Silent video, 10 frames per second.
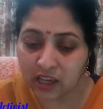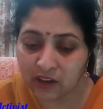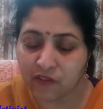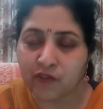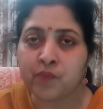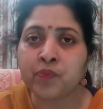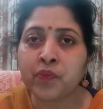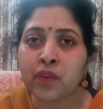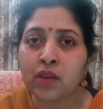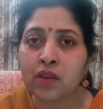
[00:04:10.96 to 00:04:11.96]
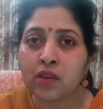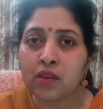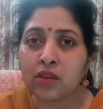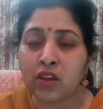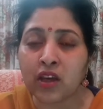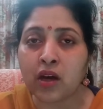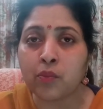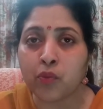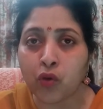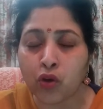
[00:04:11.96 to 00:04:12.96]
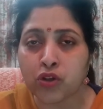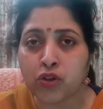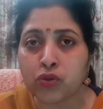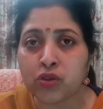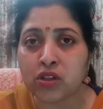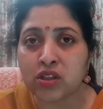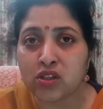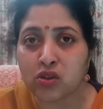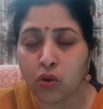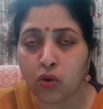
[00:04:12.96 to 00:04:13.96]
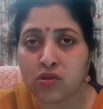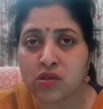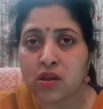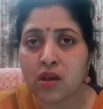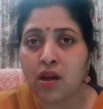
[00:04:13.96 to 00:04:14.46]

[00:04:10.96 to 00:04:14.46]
If they are brought into the discourse